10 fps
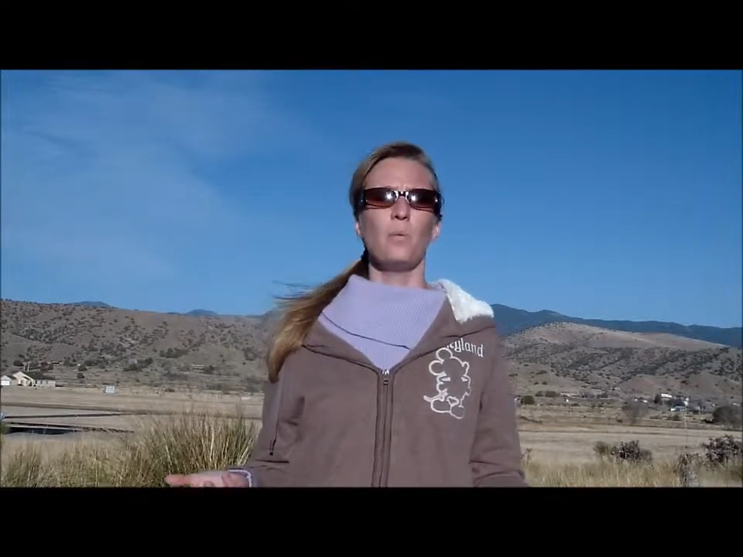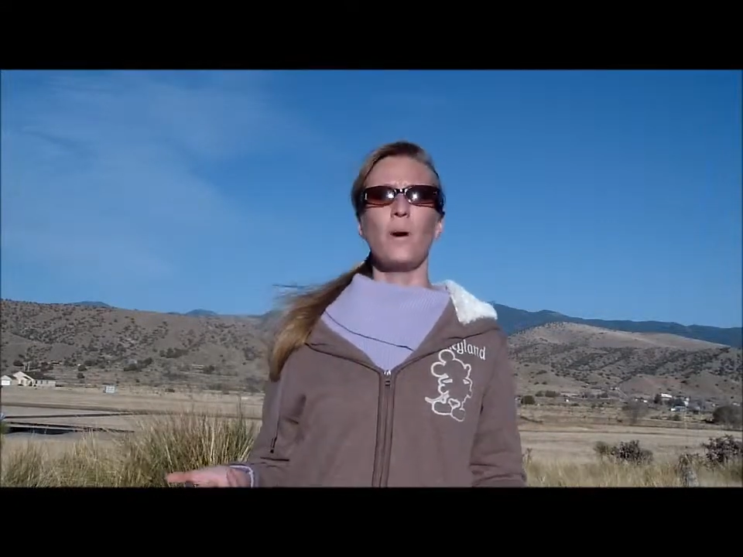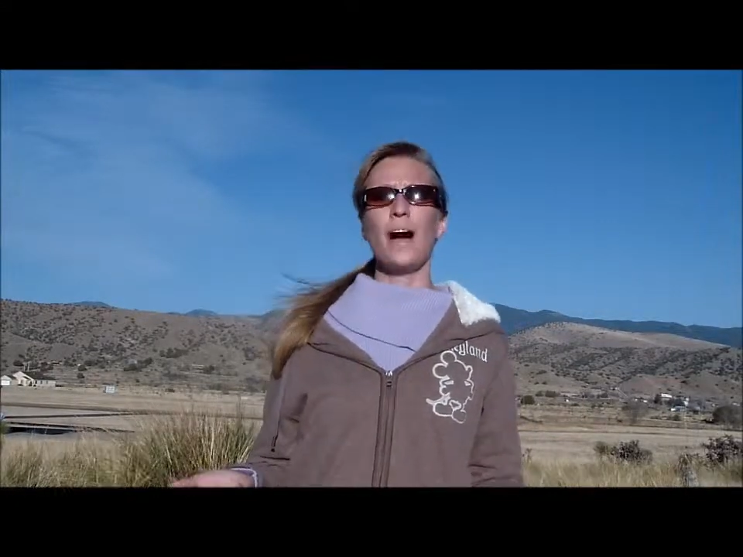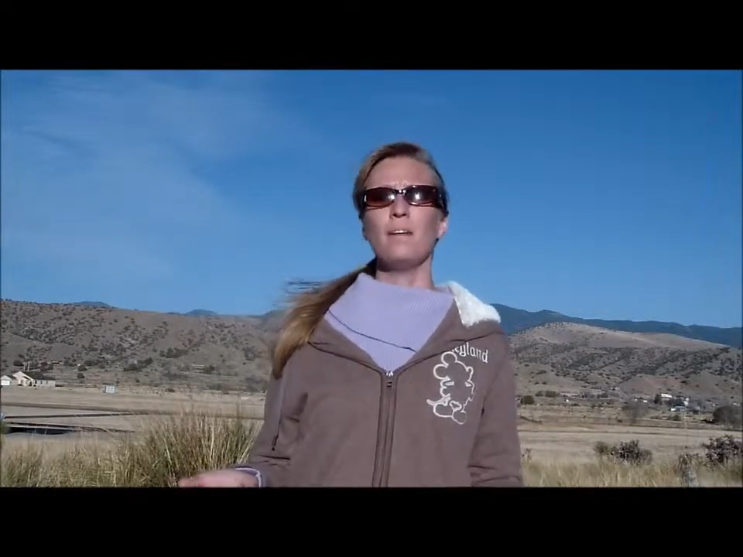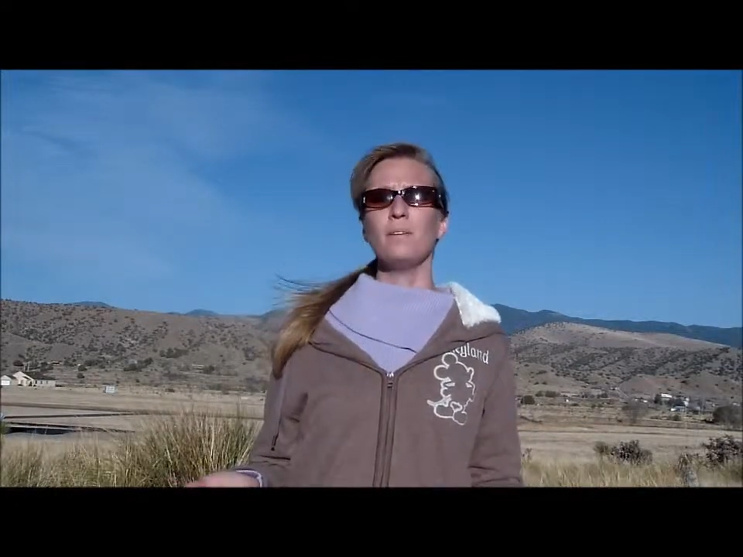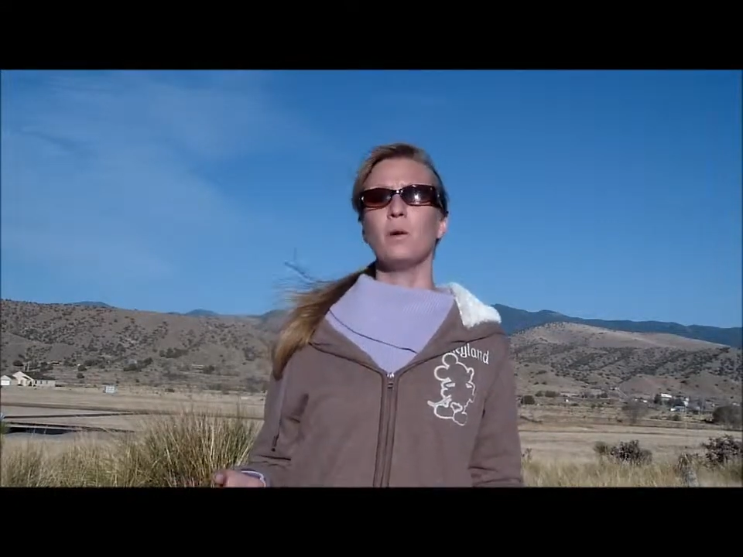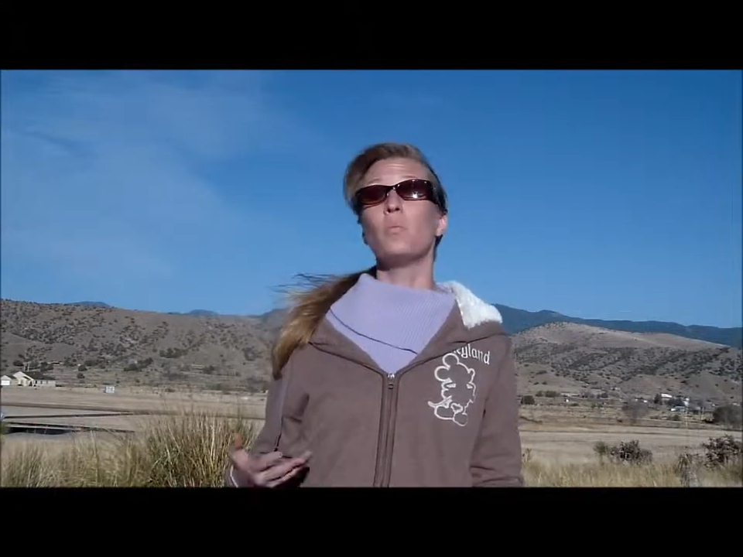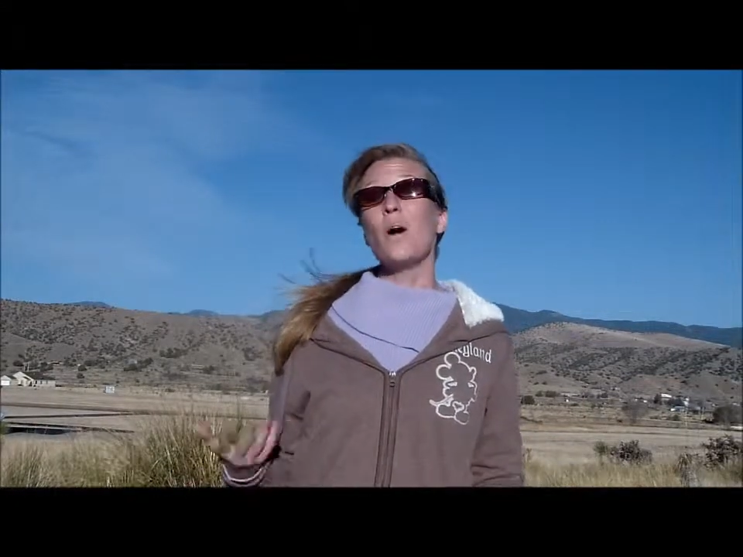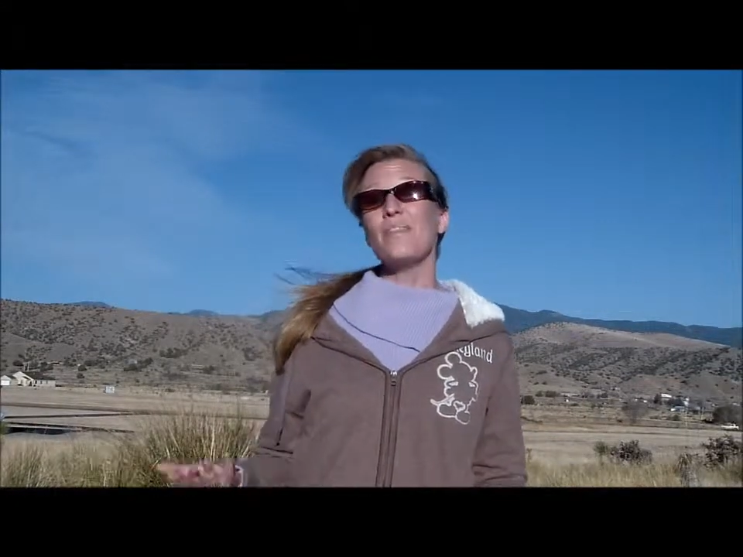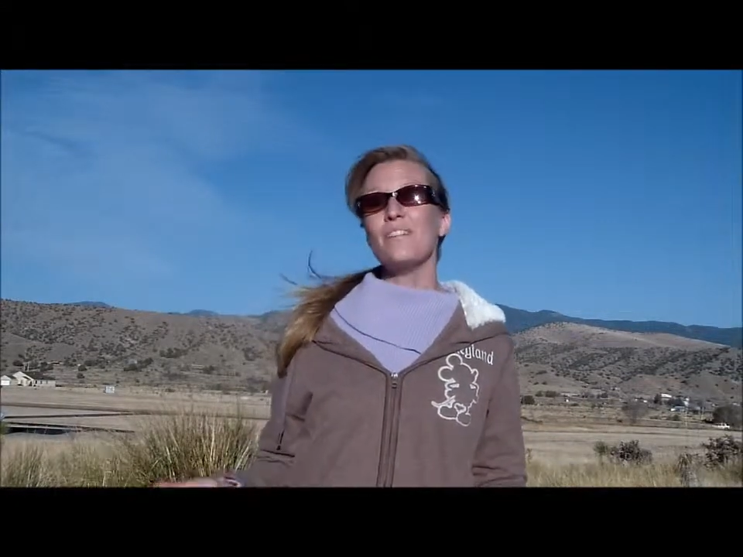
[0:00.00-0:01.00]
Well,
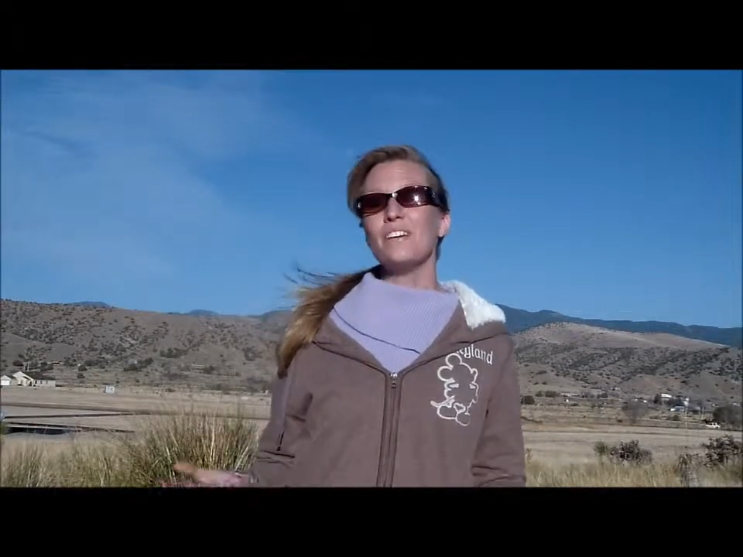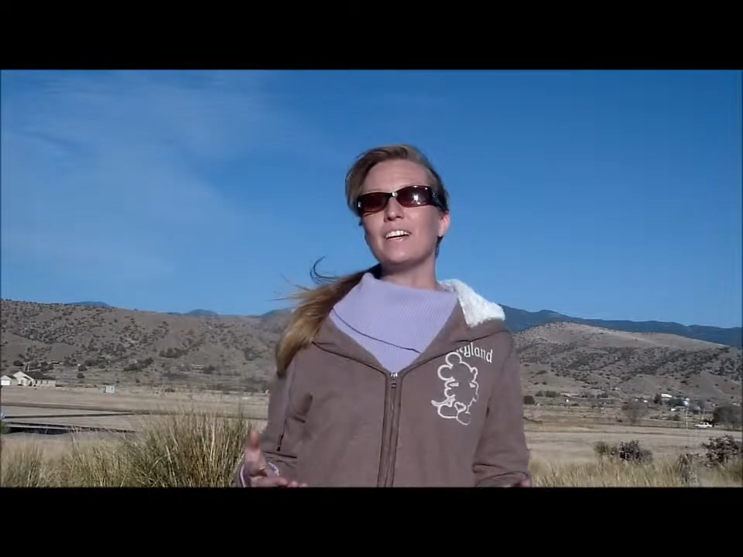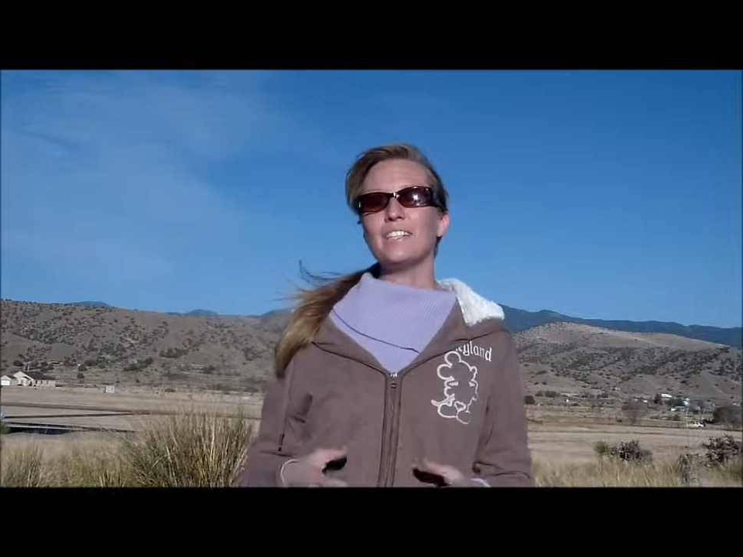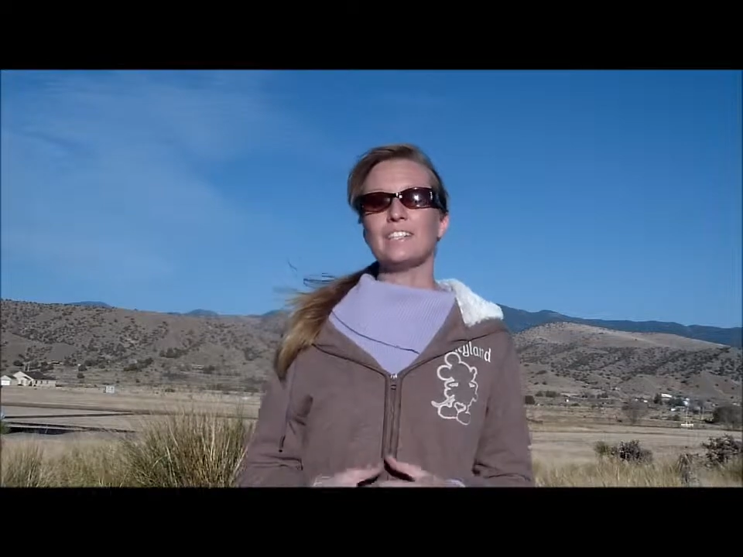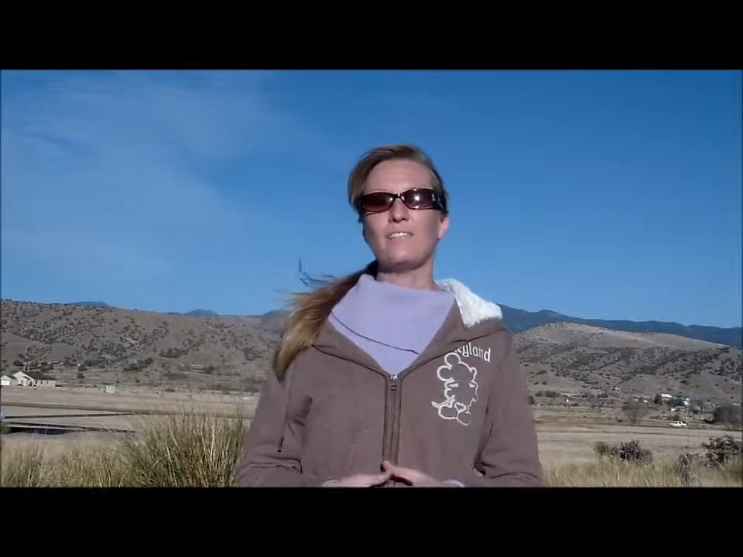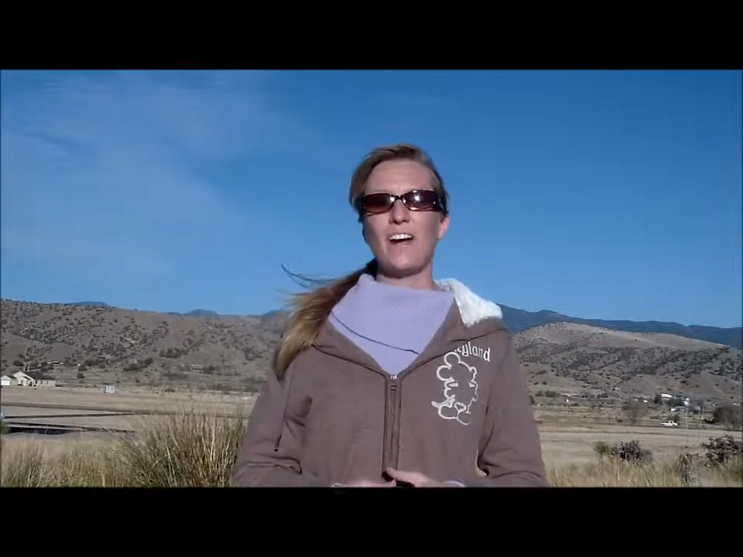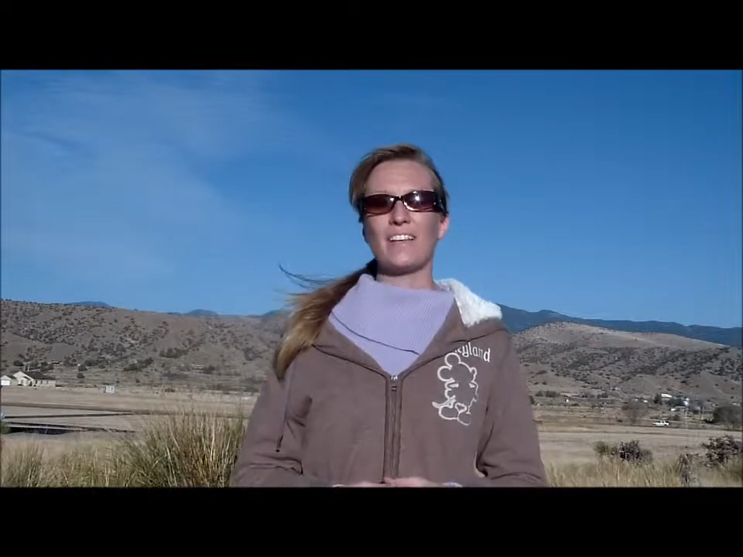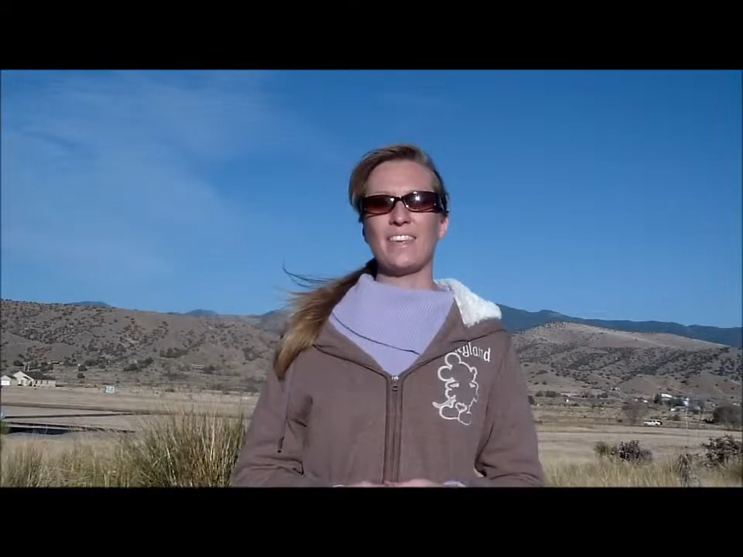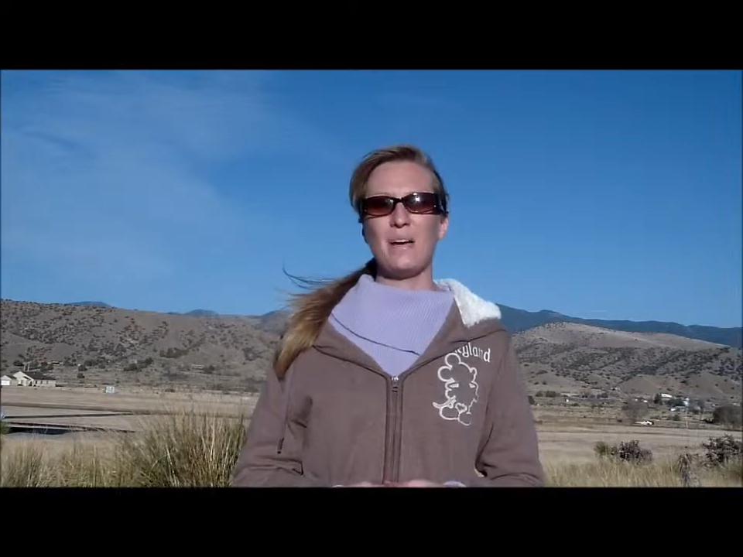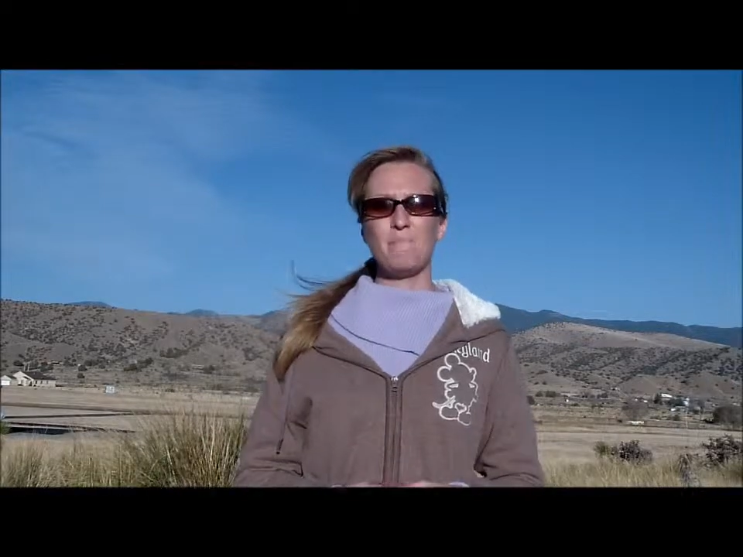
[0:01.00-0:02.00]
one theory is the
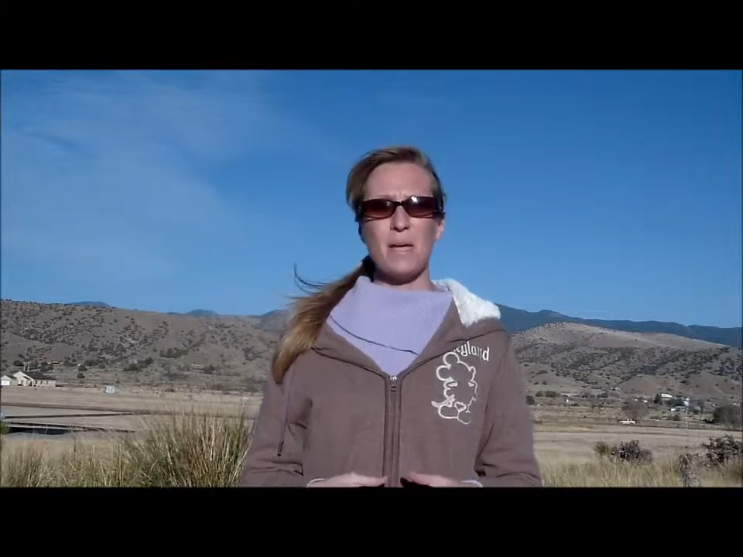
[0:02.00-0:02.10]
fact that